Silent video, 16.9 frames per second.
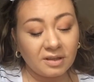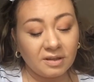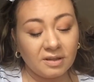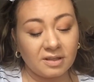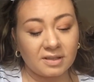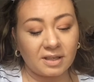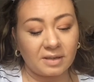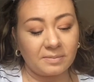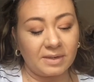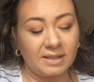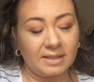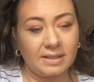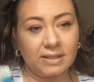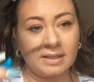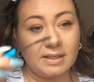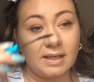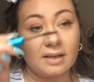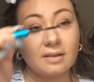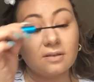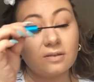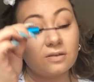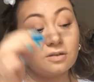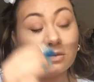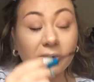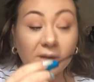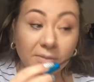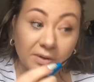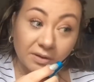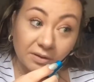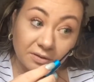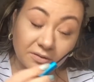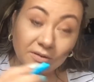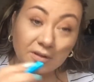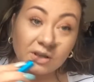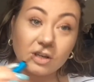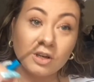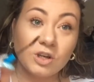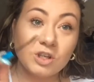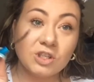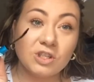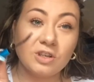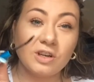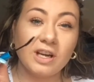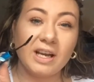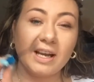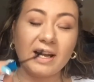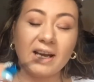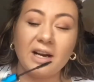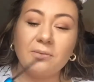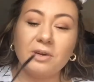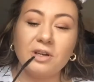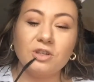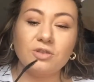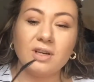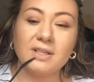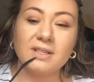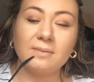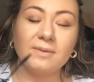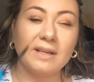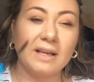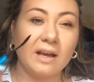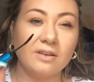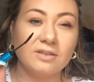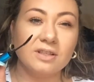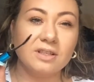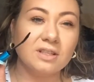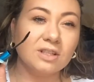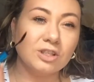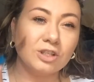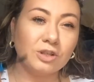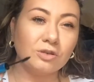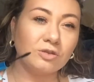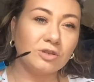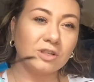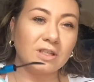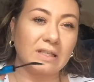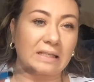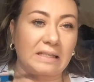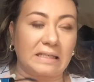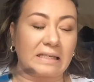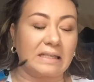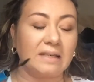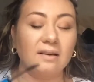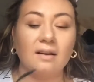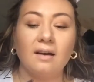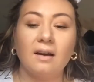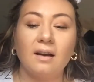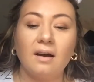This is like my second tube I went through. So I kind of want to try something else too, just to see.